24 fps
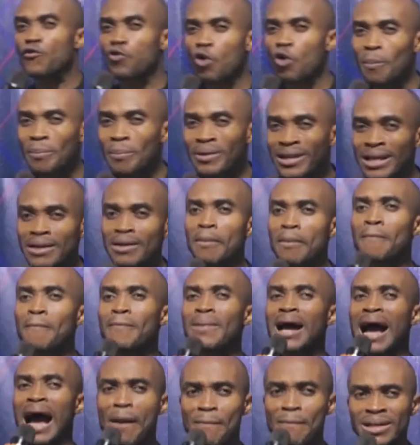from the,
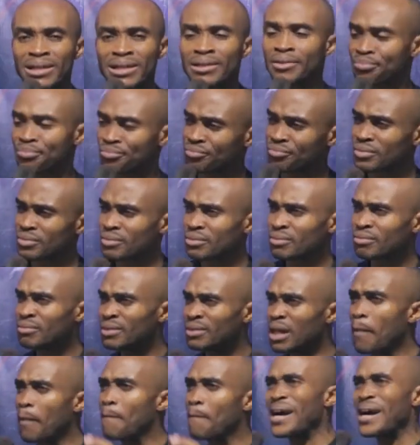I mean,
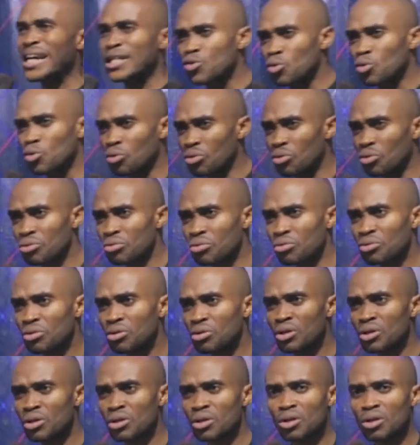the battle
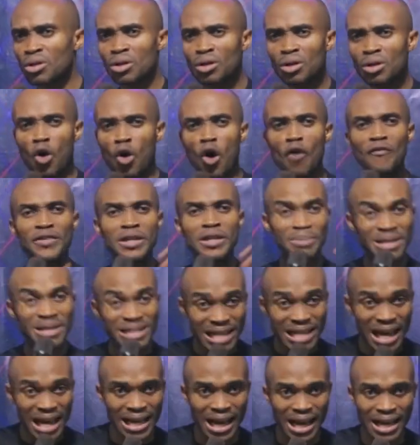of the
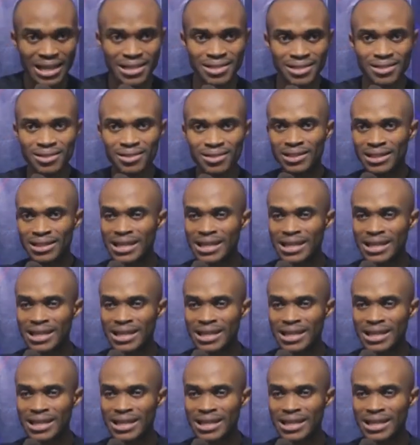Midianites,